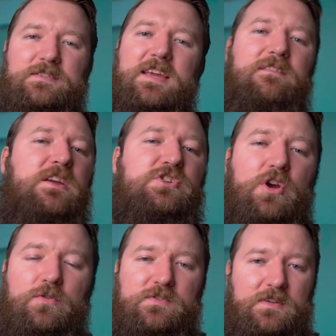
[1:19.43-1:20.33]
TV
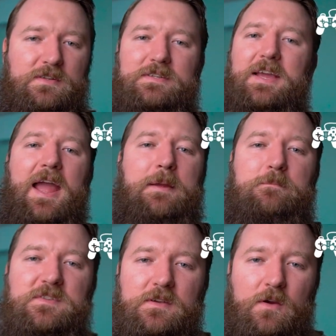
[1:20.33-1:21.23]
shows,
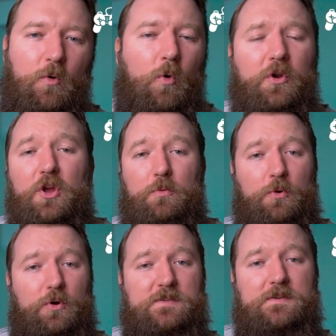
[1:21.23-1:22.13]
games,
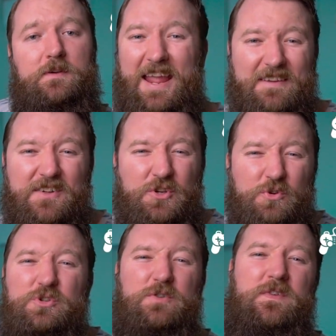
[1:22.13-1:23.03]
audiobooks, even
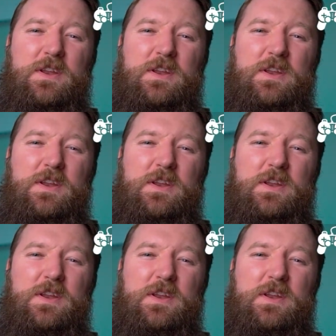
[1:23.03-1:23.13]
YouTube